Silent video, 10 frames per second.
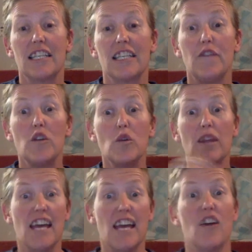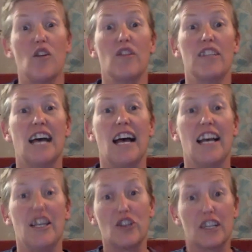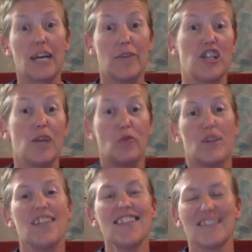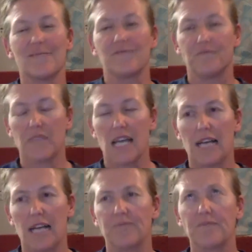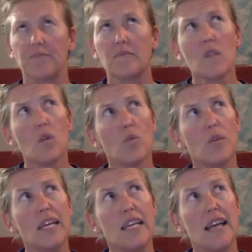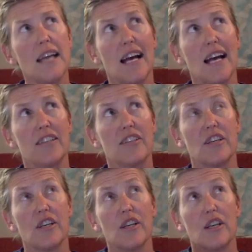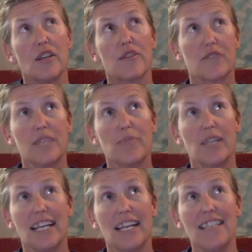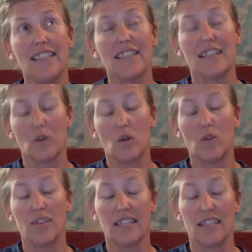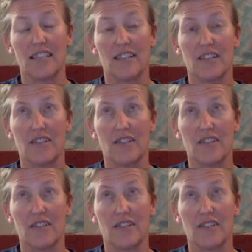if you were there on the day, you could come and jump with us. We had 3 planes. They were all Cessnas,